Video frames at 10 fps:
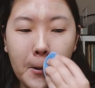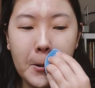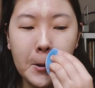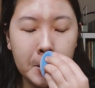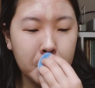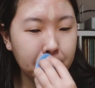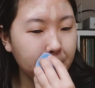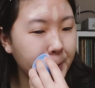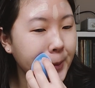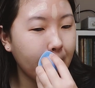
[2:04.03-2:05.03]
It was
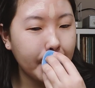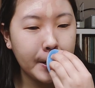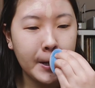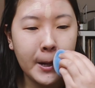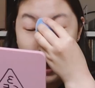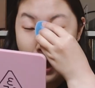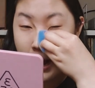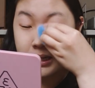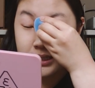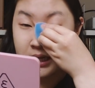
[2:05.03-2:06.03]
super fun. I
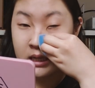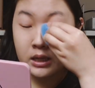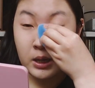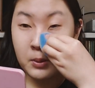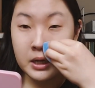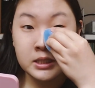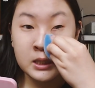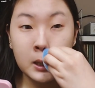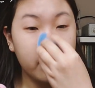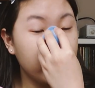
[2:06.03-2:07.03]
decided that I wanted to
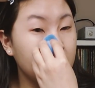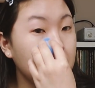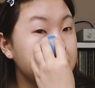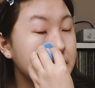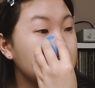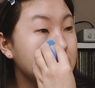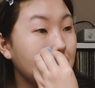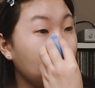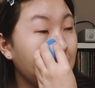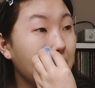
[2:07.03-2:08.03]
live closer
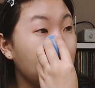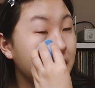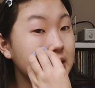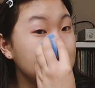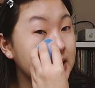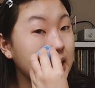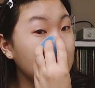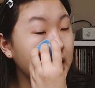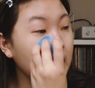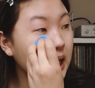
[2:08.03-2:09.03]
to the
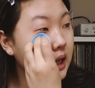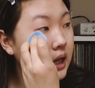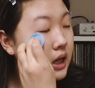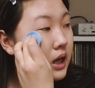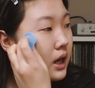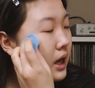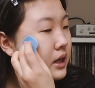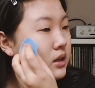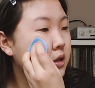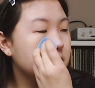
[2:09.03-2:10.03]
city
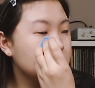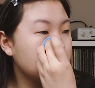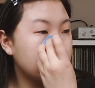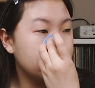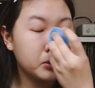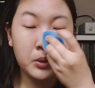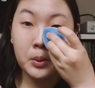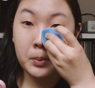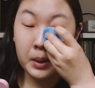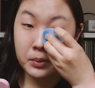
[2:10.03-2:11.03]
and closer to
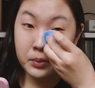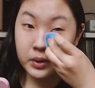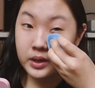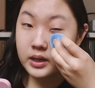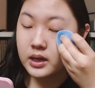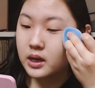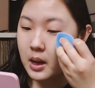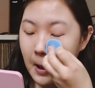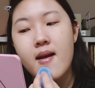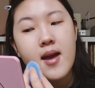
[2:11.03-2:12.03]
my work.
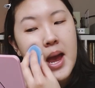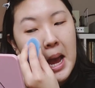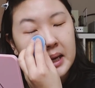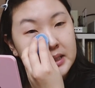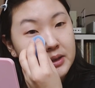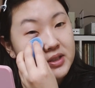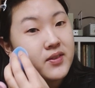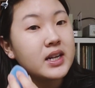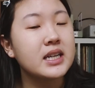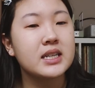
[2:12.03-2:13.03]
And it was
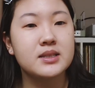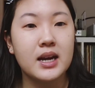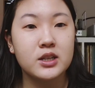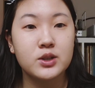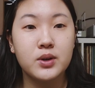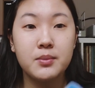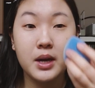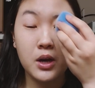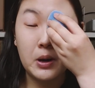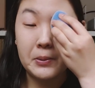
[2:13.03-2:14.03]
funny because actually one of my
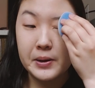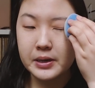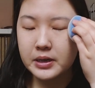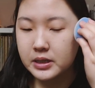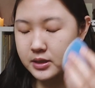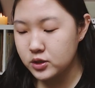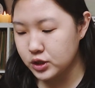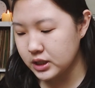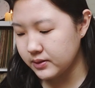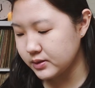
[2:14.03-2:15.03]
coworkers,
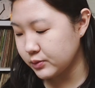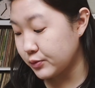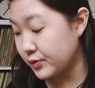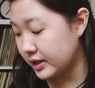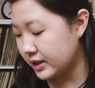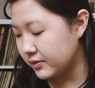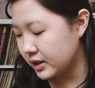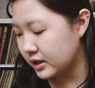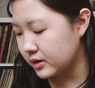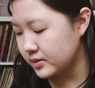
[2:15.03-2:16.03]
she lives
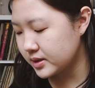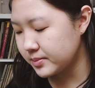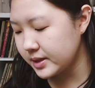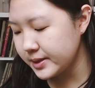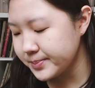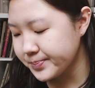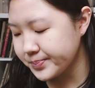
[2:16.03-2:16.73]
really close to me.